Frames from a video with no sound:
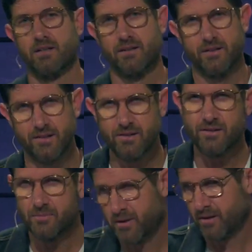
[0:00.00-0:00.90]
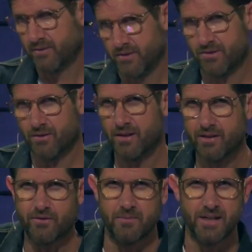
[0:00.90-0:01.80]
This is the part of the story that
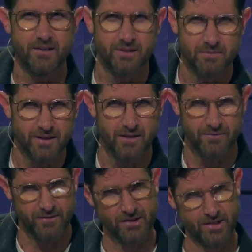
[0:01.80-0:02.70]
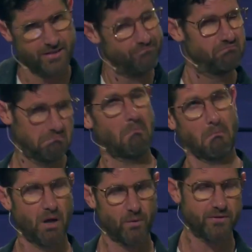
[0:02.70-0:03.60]
for many seems kind of fishy,
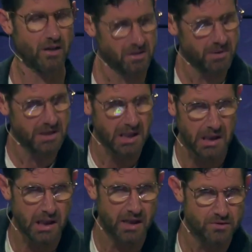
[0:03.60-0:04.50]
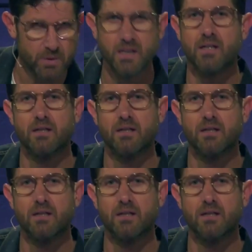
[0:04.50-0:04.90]
and we've talked about that last week.